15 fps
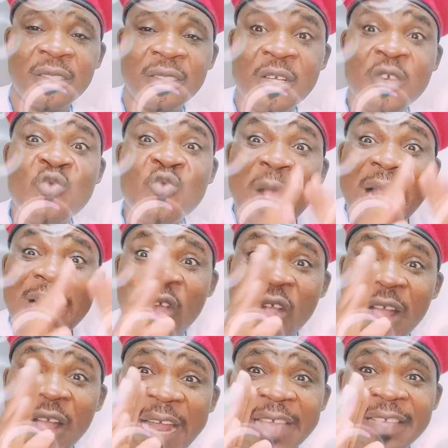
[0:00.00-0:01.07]
Well
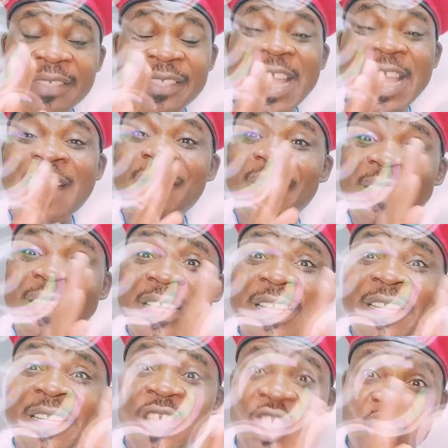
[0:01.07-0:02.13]
organized,
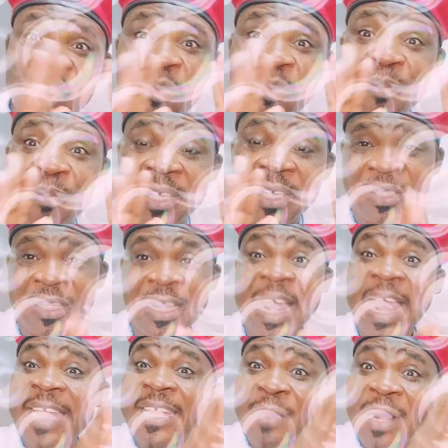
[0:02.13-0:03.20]
everything in its own place.
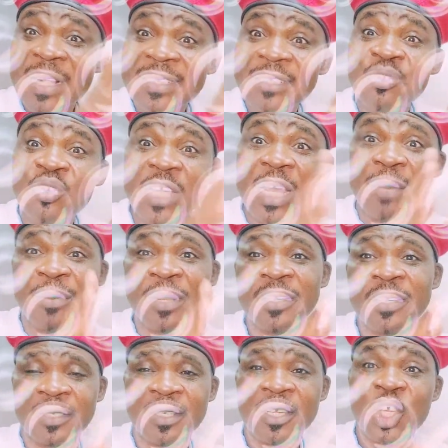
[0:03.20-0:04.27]
Animals know their
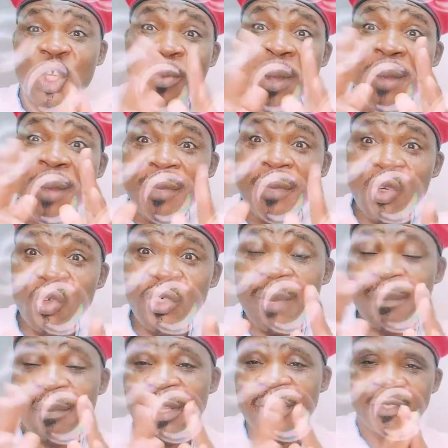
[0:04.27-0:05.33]
place. Human beings know their
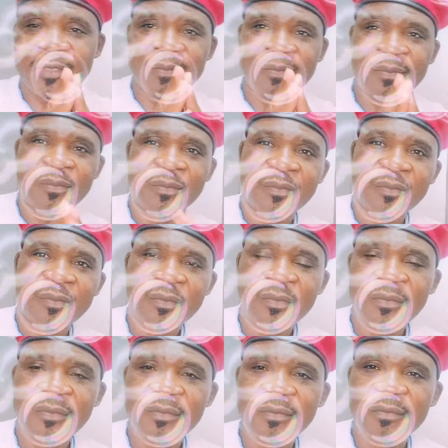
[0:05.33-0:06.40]
place.
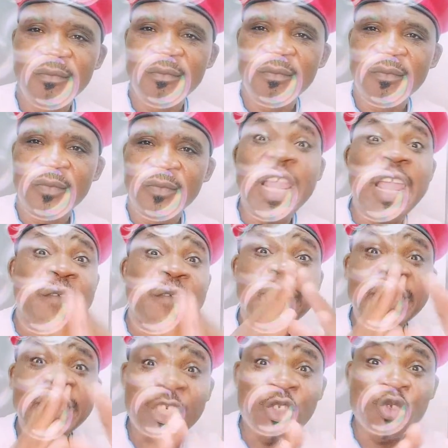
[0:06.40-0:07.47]
Everything
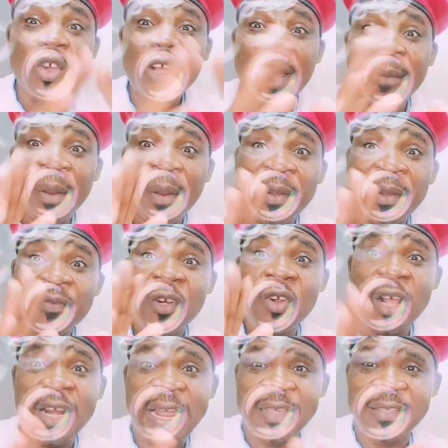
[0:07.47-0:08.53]
that Chukwu Okike Abiama is well
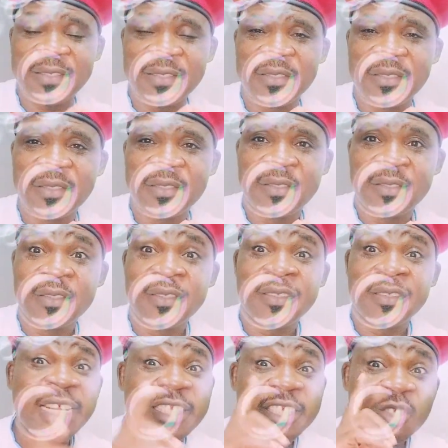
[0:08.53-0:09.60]
organized.
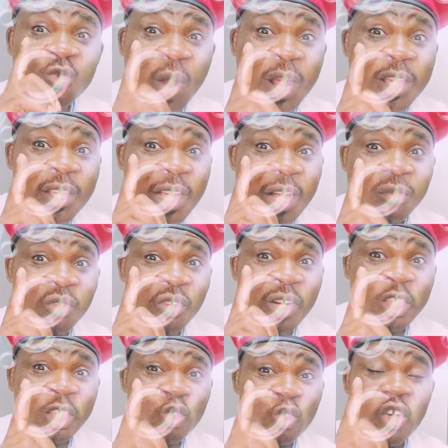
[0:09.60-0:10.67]
That is why you have to know
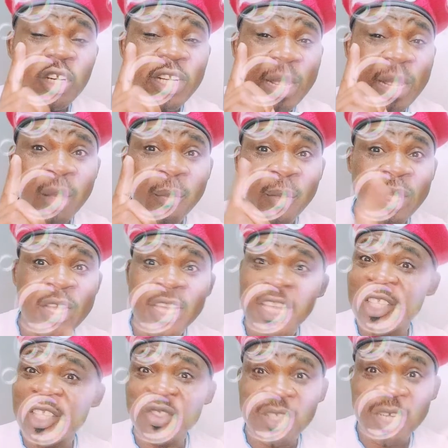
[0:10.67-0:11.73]
that Chukwu Okike Abiama
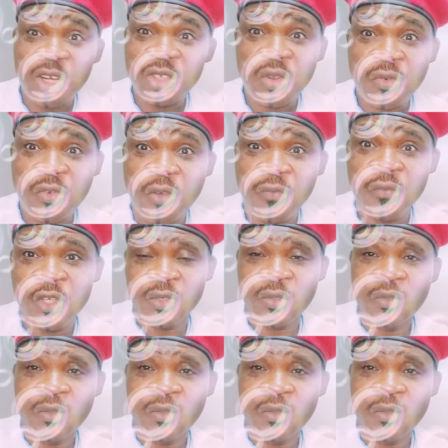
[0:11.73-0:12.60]
is not an author of confusion.